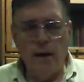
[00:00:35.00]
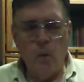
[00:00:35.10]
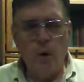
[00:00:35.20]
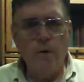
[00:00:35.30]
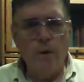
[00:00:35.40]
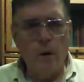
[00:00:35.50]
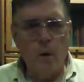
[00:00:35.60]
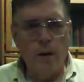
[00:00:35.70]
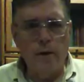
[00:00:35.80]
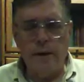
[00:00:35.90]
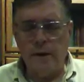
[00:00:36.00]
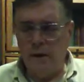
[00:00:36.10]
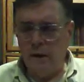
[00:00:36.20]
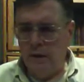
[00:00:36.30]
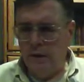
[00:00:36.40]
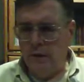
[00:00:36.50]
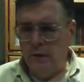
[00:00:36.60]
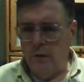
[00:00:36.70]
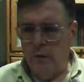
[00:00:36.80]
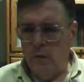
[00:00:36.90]
work very quickly
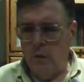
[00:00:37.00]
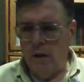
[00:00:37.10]
to